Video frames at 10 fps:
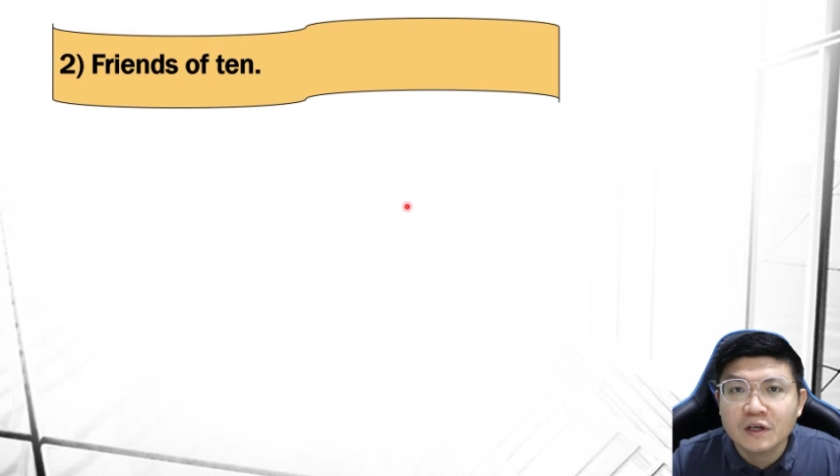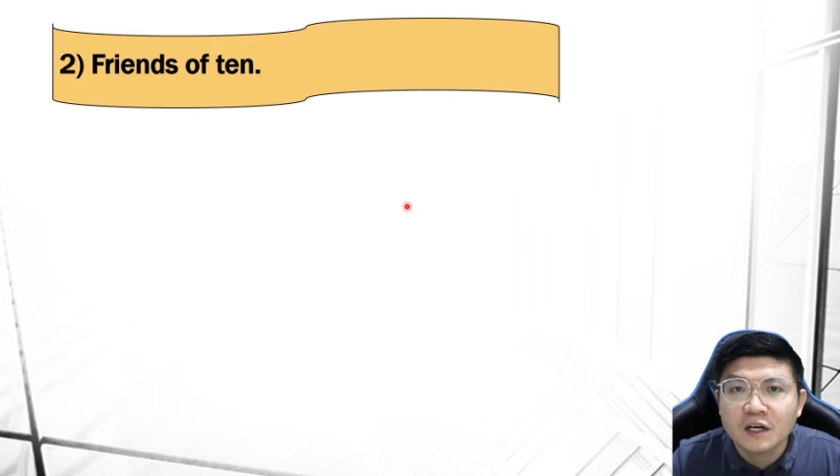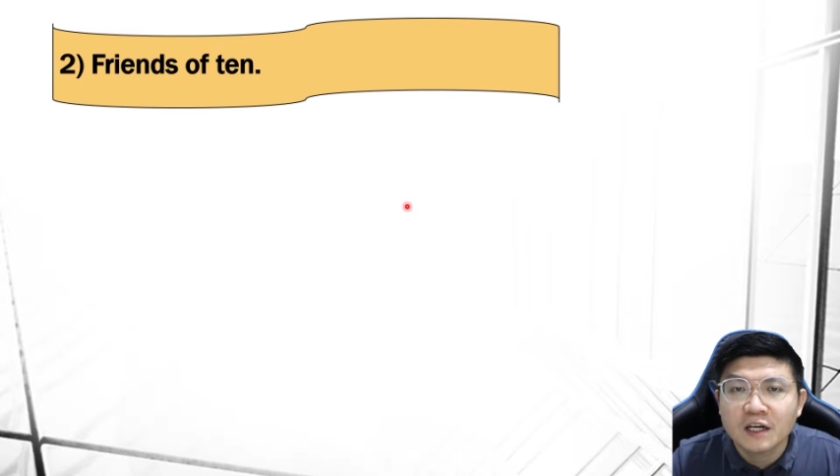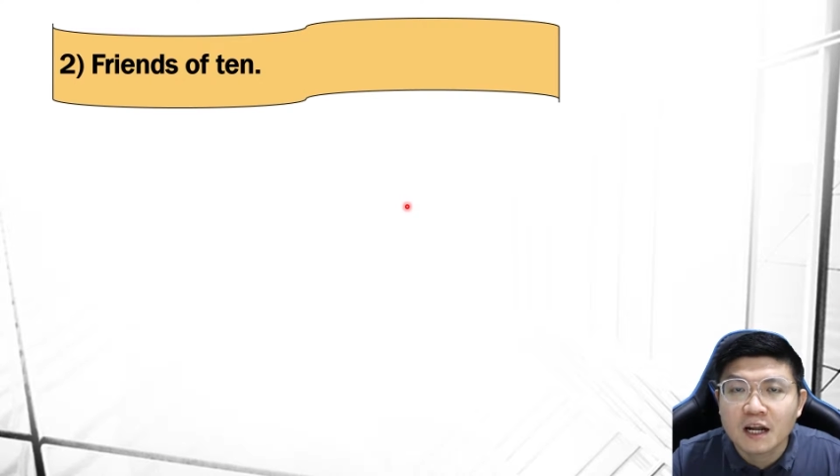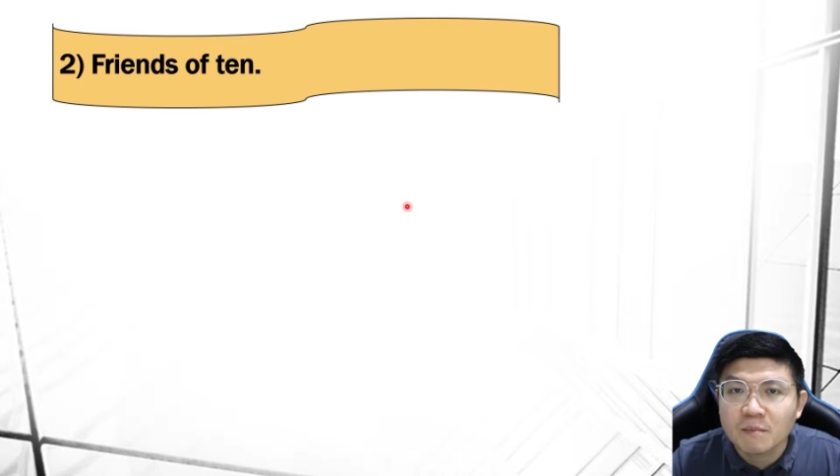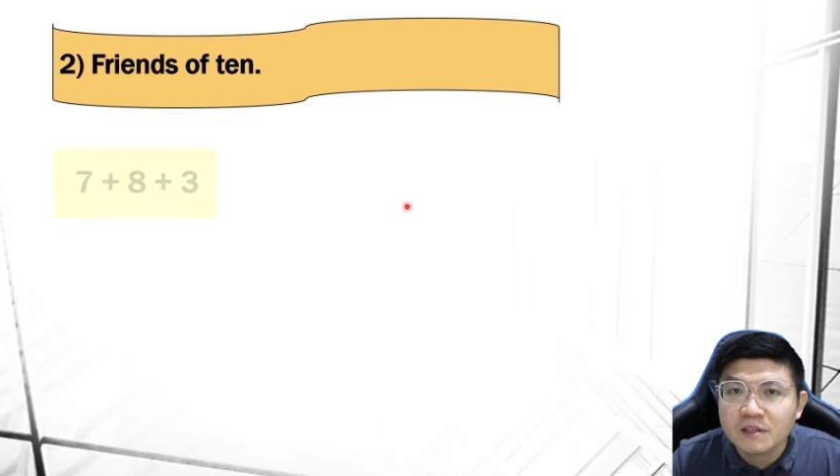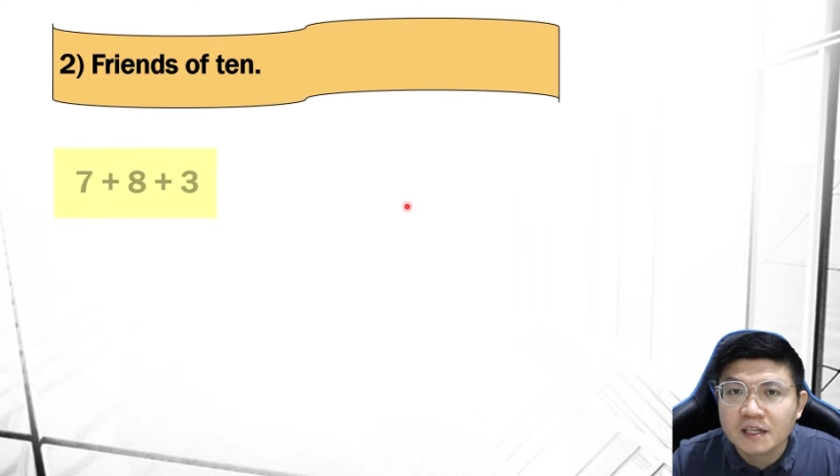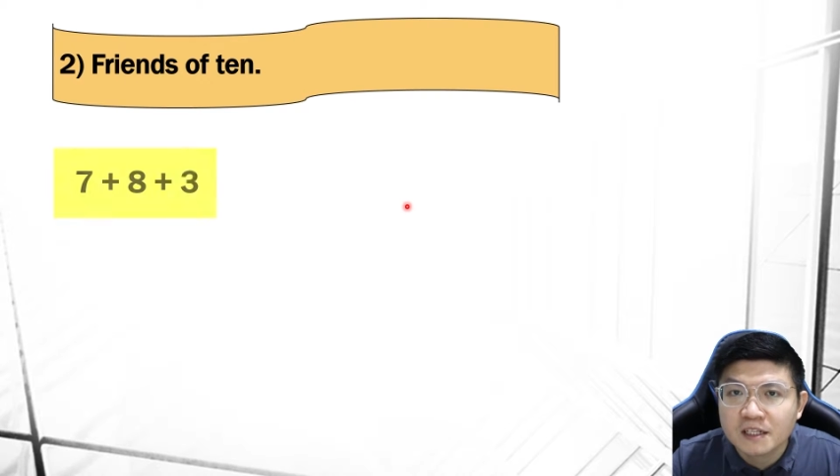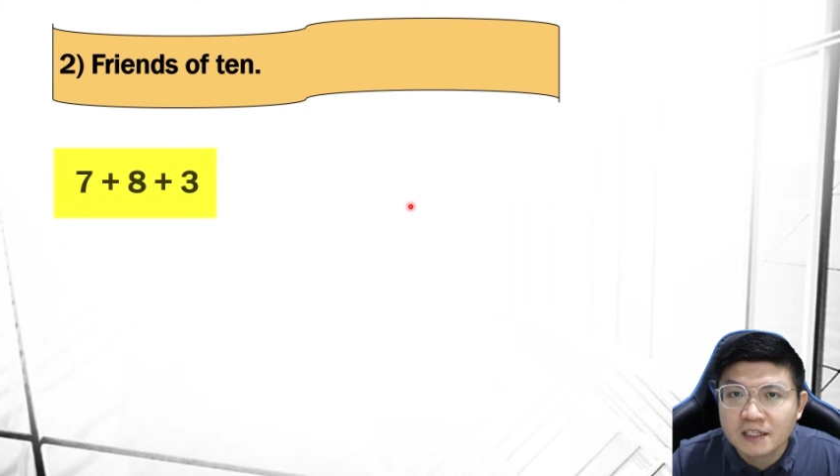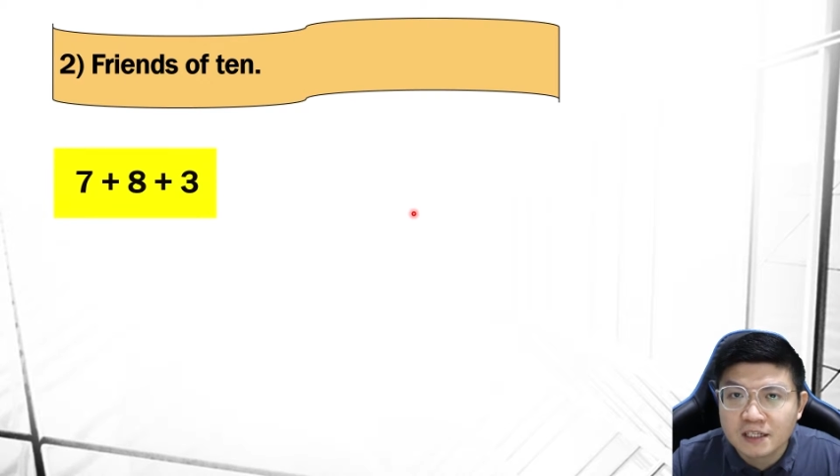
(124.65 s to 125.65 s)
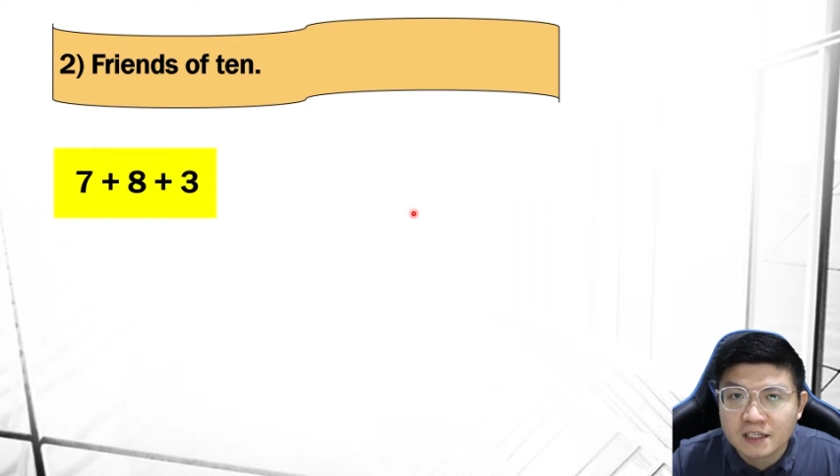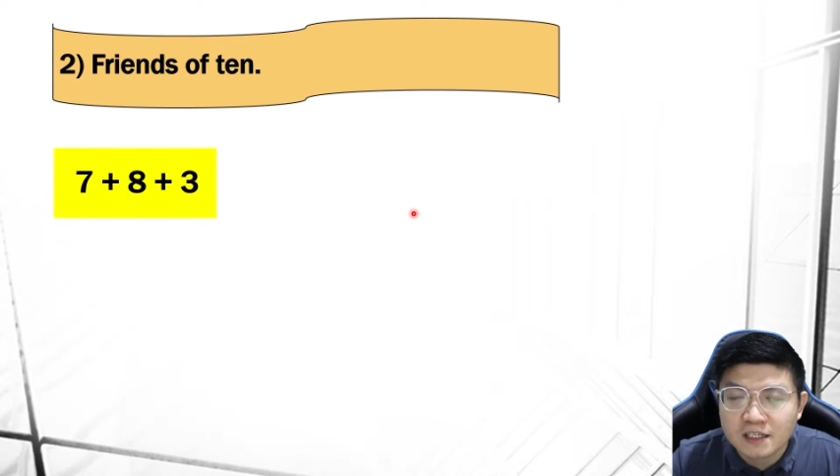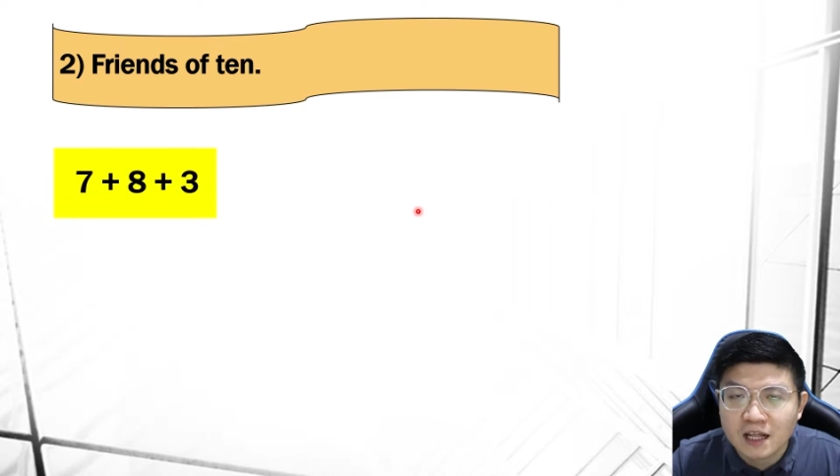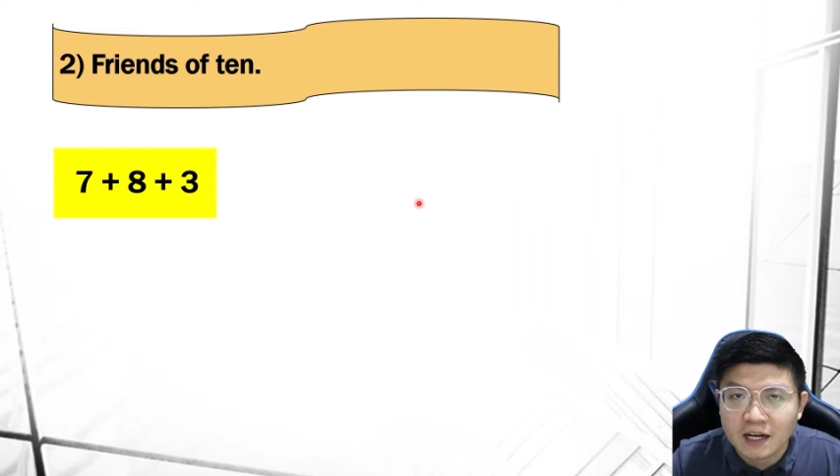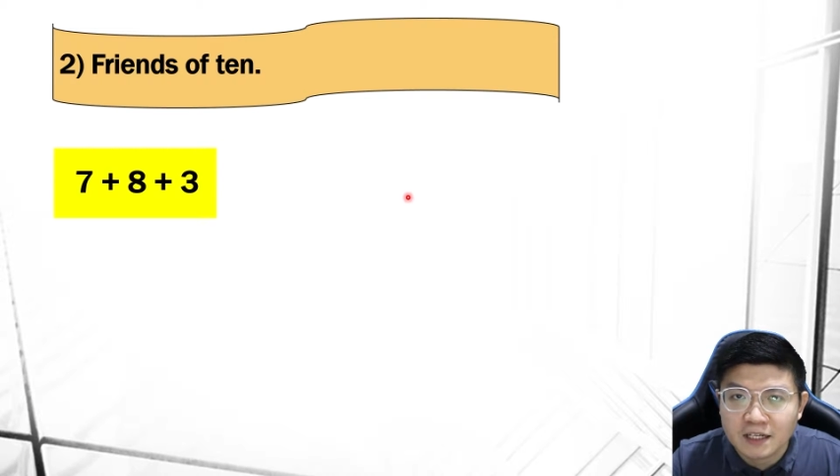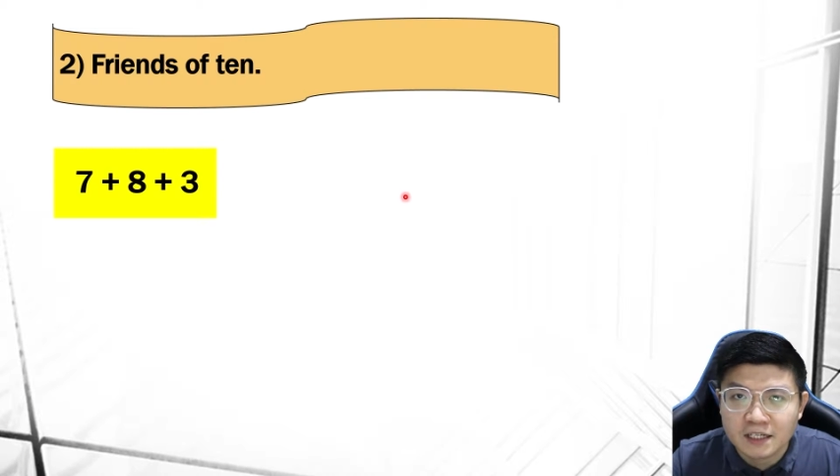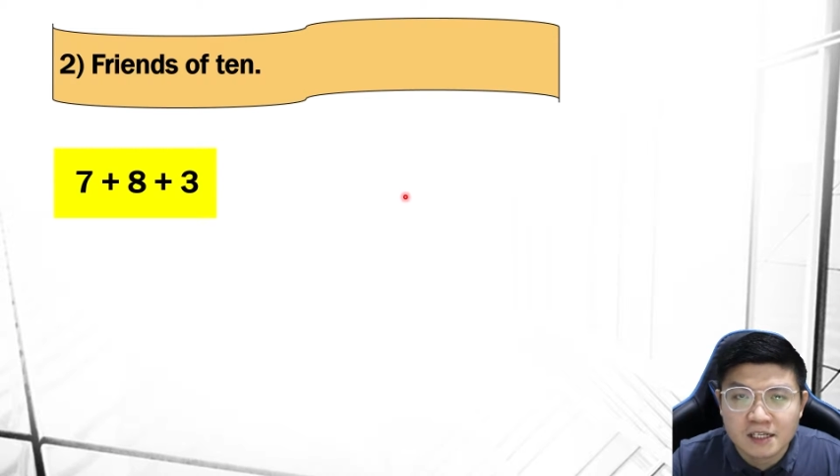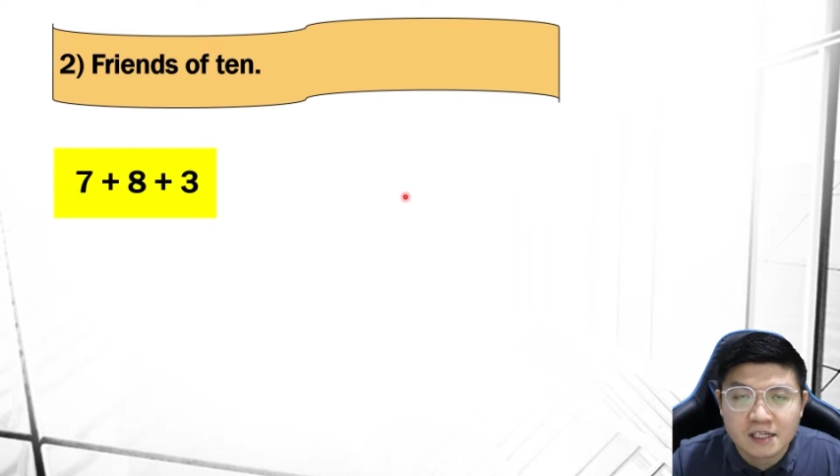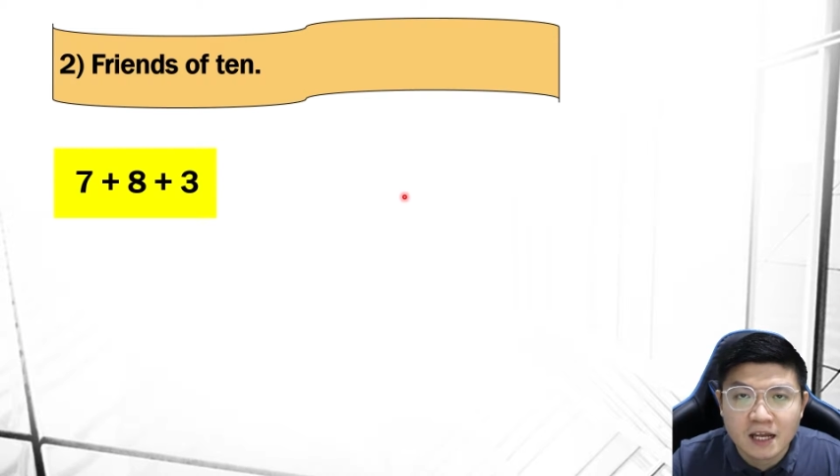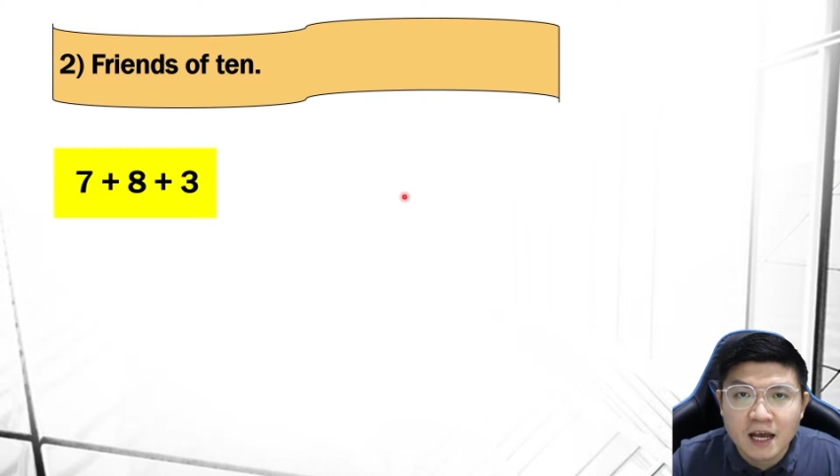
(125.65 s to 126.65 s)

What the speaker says: a number sentences like this.